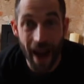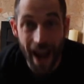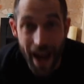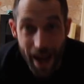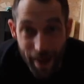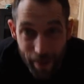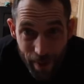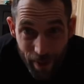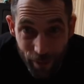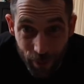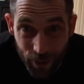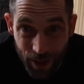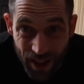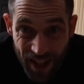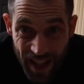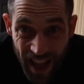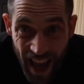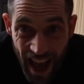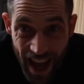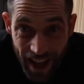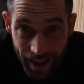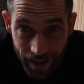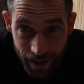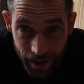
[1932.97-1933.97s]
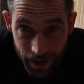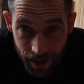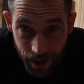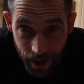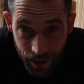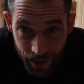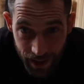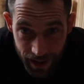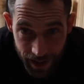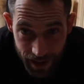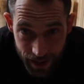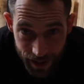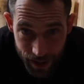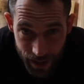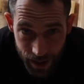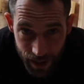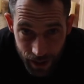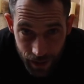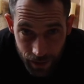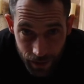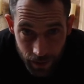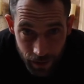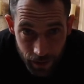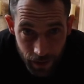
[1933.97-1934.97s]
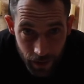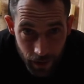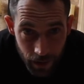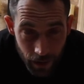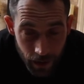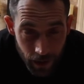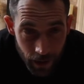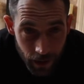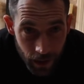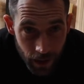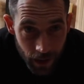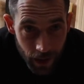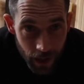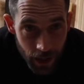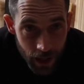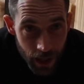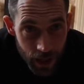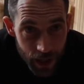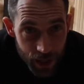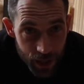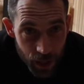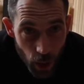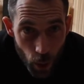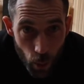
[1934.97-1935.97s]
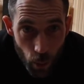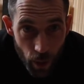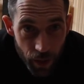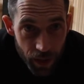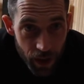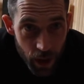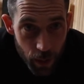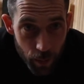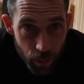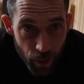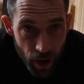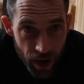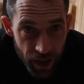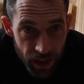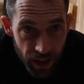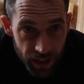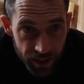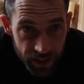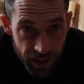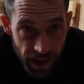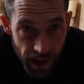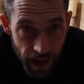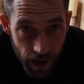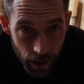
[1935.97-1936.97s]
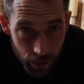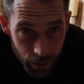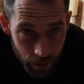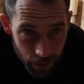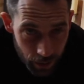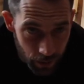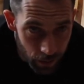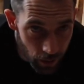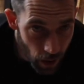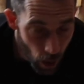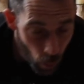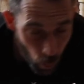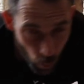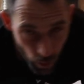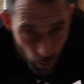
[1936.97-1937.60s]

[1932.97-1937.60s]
aiming for 10 of these. So whether you break that down and